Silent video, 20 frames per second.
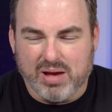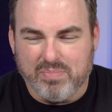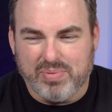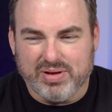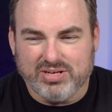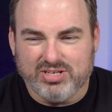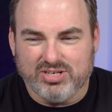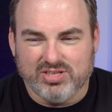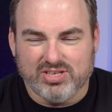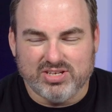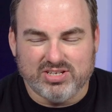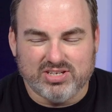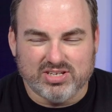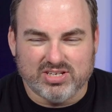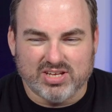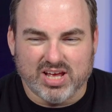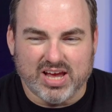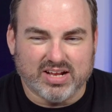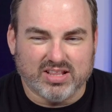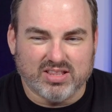I bet you this
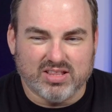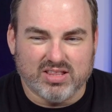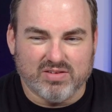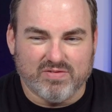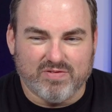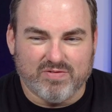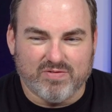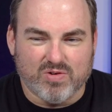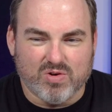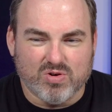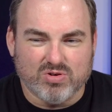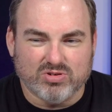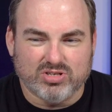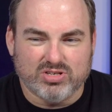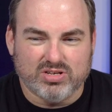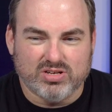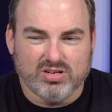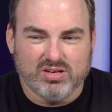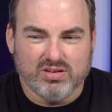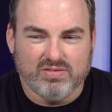is like the
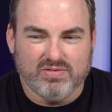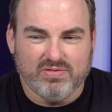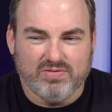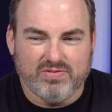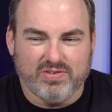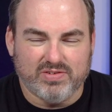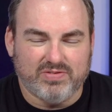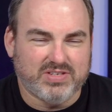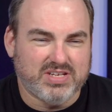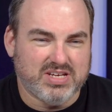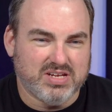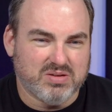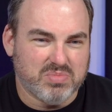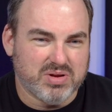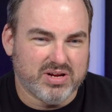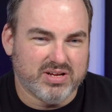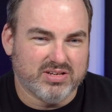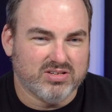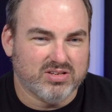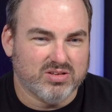first 15
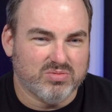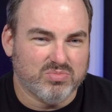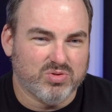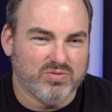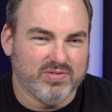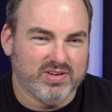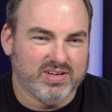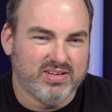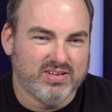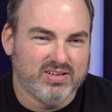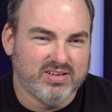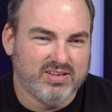minutes of the movie.